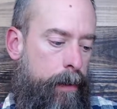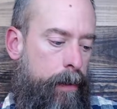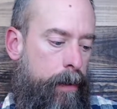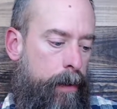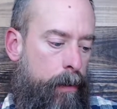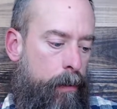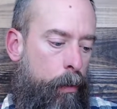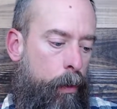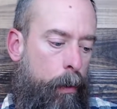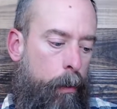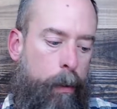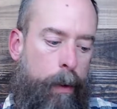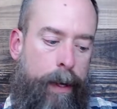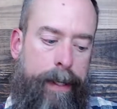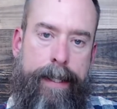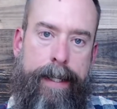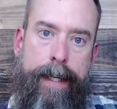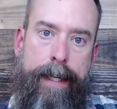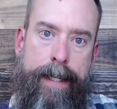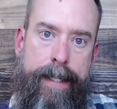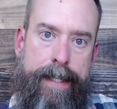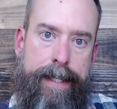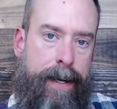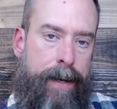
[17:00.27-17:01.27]
Well, what did he
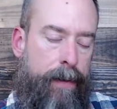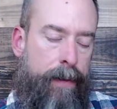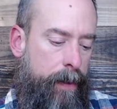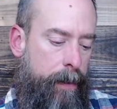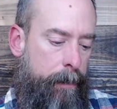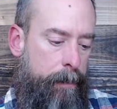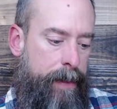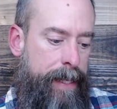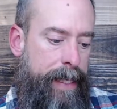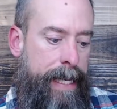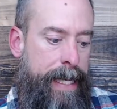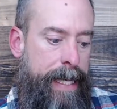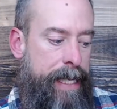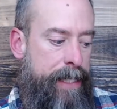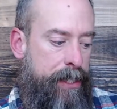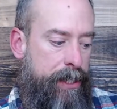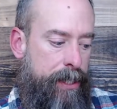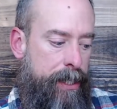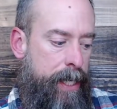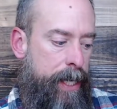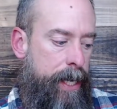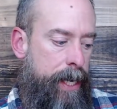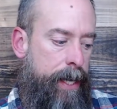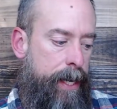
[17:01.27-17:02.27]
tell them? These
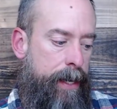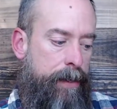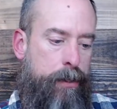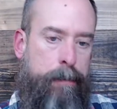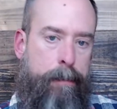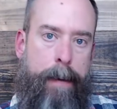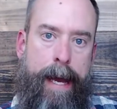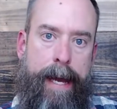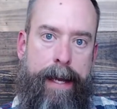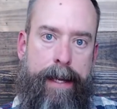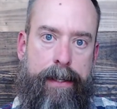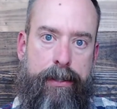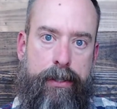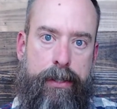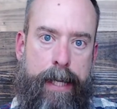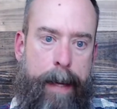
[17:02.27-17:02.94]
things back in chapter